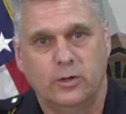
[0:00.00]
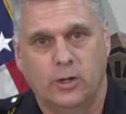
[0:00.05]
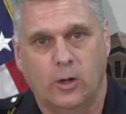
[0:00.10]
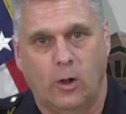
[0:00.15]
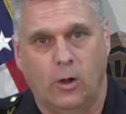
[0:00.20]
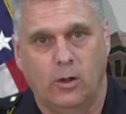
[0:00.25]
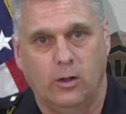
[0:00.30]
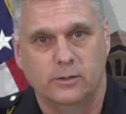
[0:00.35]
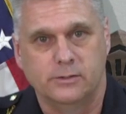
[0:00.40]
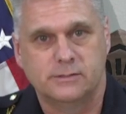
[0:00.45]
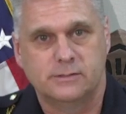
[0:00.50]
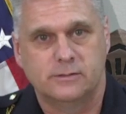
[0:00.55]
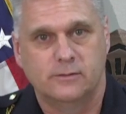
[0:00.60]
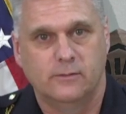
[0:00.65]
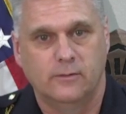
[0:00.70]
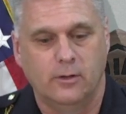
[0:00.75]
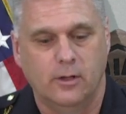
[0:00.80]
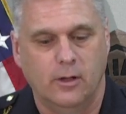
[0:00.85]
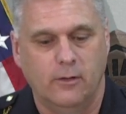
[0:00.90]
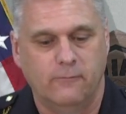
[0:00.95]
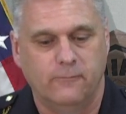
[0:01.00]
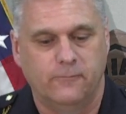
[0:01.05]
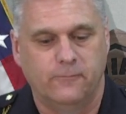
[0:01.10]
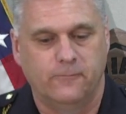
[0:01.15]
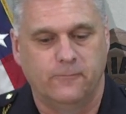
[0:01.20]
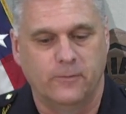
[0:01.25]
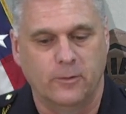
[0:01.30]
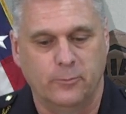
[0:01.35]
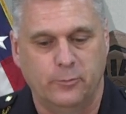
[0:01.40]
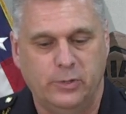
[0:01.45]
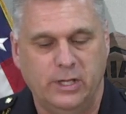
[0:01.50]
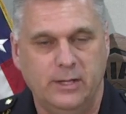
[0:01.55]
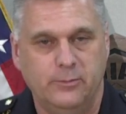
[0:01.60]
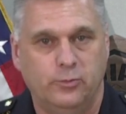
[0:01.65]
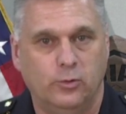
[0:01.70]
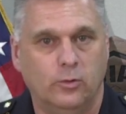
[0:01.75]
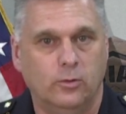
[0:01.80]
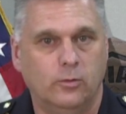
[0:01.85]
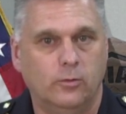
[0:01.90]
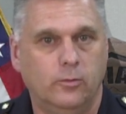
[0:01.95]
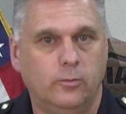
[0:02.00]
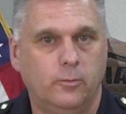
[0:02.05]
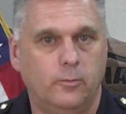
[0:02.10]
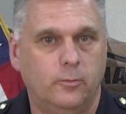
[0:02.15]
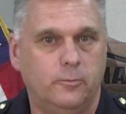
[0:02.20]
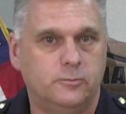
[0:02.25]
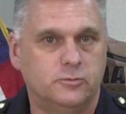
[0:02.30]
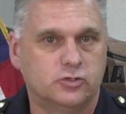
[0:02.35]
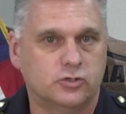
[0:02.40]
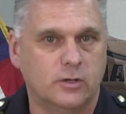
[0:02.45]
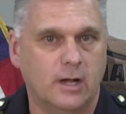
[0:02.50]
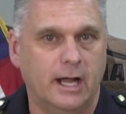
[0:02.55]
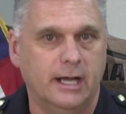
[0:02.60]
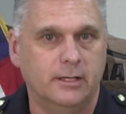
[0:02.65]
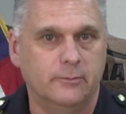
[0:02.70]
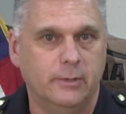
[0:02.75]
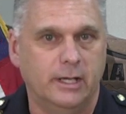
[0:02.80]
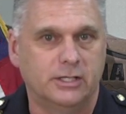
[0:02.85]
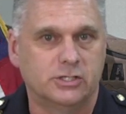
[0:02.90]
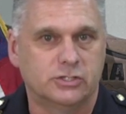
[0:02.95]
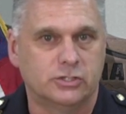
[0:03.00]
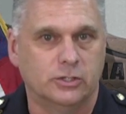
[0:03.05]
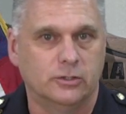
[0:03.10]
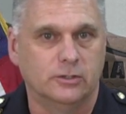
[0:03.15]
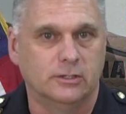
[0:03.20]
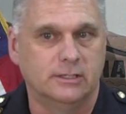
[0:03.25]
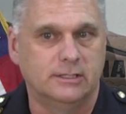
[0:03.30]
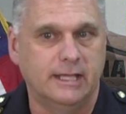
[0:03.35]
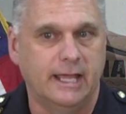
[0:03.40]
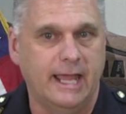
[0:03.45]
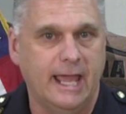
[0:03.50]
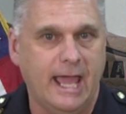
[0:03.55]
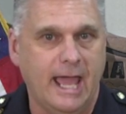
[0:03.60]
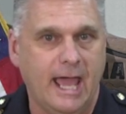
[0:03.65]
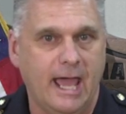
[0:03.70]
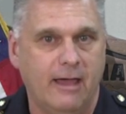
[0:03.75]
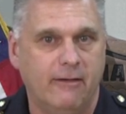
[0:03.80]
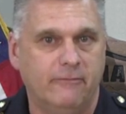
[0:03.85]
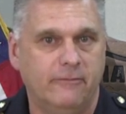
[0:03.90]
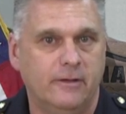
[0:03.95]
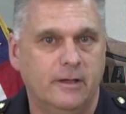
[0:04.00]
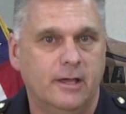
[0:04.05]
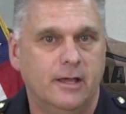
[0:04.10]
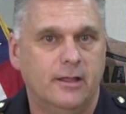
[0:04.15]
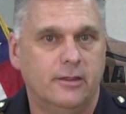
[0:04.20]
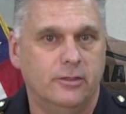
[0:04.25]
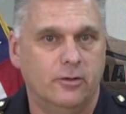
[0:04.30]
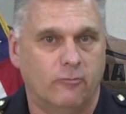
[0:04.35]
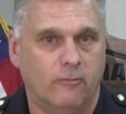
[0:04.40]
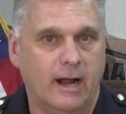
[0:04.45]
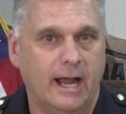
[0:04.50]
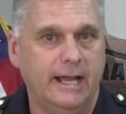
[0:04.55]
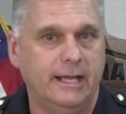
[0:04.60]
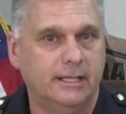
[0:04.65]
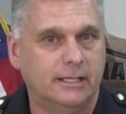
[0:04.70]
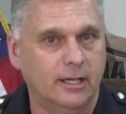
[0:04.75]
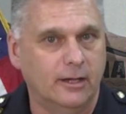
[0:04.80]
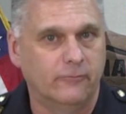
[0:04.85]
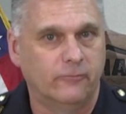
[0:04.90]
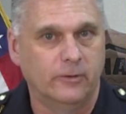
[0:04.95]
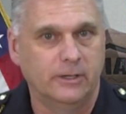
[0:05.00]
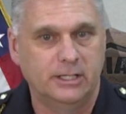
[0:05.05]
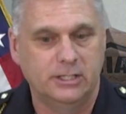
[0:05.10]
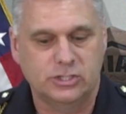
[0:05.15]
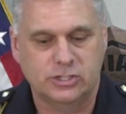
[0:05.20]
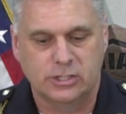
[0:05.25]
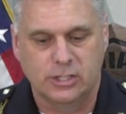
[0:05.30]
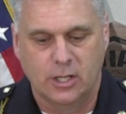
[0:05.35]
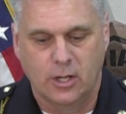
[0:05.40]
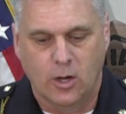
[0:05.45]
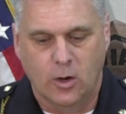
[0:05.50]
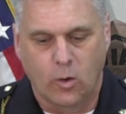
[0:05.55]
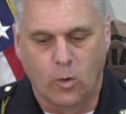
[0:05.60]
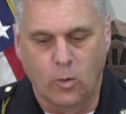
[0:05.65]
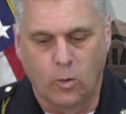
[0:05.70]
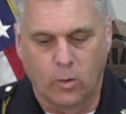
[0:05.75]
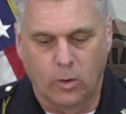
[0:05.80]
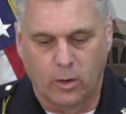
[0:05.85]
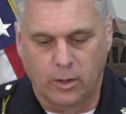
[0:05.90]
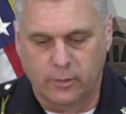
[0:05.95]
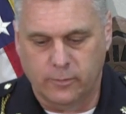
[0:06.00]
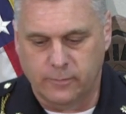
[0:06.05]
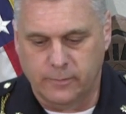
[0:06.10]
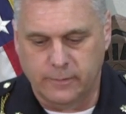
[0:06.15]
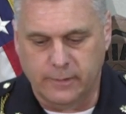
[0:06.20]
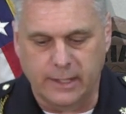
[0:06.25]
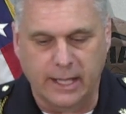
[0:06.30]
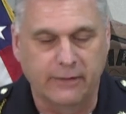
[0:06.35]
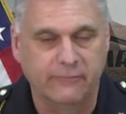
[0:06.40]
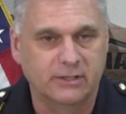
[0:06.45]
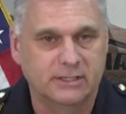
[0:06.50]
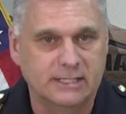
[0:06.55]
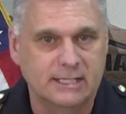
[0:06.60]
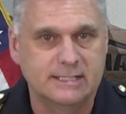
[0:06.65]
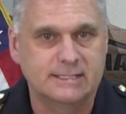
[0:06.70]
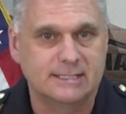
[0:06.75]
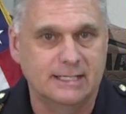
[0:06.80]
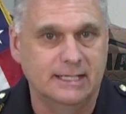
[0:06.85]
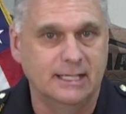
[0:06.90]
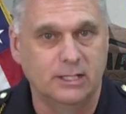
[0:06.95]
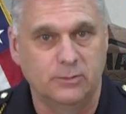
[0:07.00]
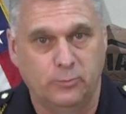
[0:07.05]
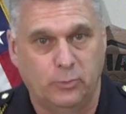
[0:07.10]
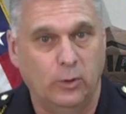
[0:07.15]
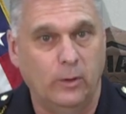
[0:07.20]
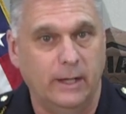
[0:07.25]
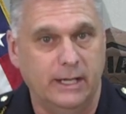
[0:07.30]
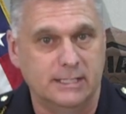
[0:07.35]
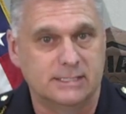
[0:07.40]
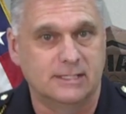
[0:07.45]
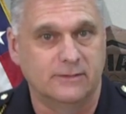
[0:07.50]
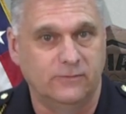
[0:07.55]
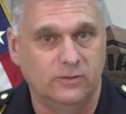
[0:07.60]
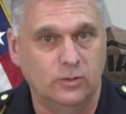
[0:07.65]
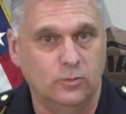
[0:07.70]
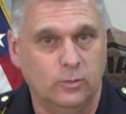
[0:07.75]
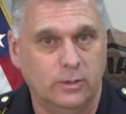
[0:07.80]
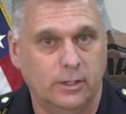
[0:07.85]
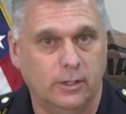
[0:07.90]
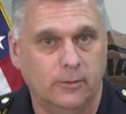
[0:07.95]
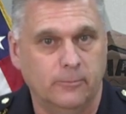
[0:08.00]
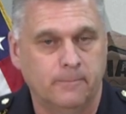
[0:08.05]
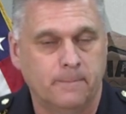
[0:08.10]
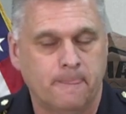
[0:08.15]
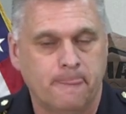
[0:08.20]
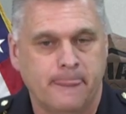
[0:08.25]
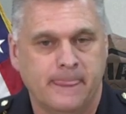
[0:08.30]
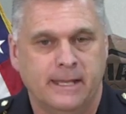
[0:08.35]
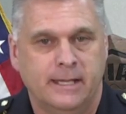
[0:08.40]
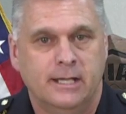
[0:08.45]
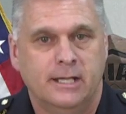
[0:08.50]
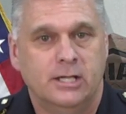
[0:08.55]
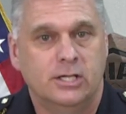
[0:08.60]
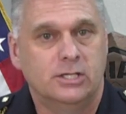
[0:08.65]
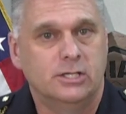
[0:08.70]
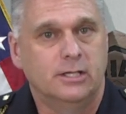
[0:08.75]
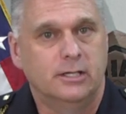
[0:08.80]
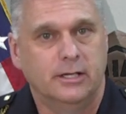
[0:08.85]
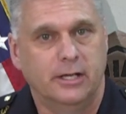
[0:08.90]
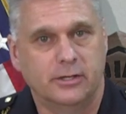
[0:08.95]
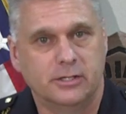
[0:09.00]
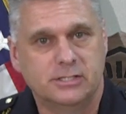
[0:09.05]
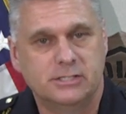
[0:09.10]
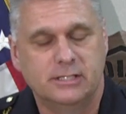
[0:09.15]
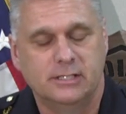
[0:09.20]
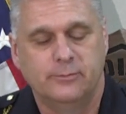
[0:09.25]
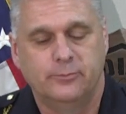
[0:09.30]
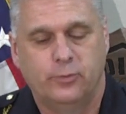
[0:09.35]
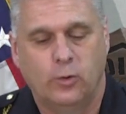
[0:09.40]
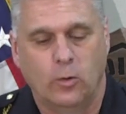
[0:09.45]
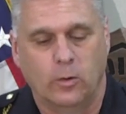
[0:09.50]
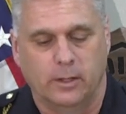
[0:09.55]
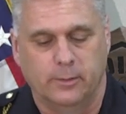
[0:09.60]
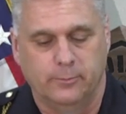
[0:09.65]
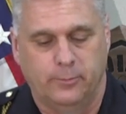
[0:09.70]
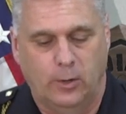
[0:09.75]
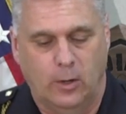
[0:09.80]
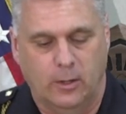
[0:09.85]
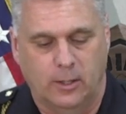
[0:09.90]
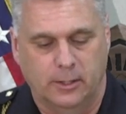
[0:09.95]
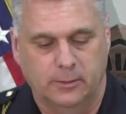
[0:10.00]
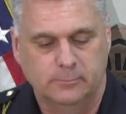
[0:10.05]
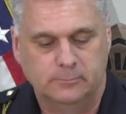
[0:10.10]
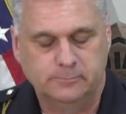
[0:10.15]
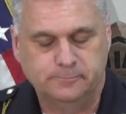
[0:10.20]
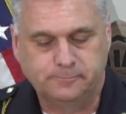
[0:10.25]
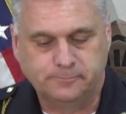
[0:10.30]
calls from people trying to make sure that they have the right coverage or everything's in place, if you will. Here's the important part.